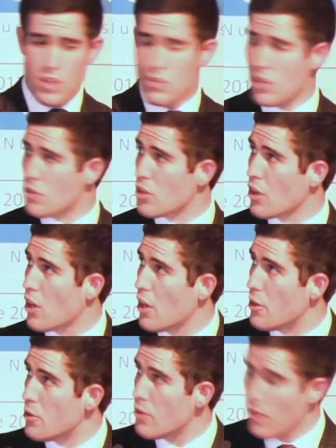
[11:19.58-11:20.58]
So to
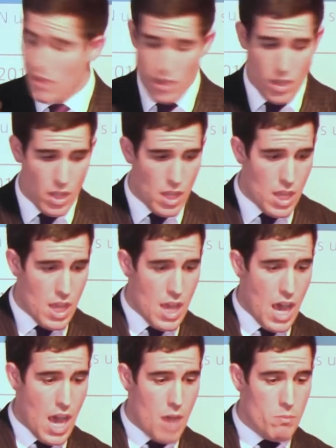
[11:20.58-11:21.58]
conclude,
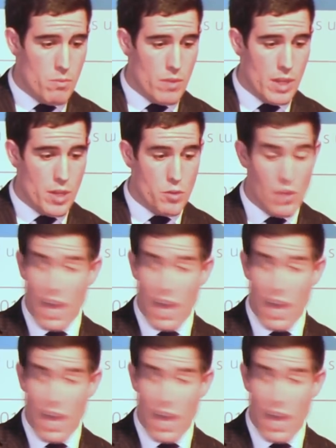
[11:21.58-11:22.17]
it is,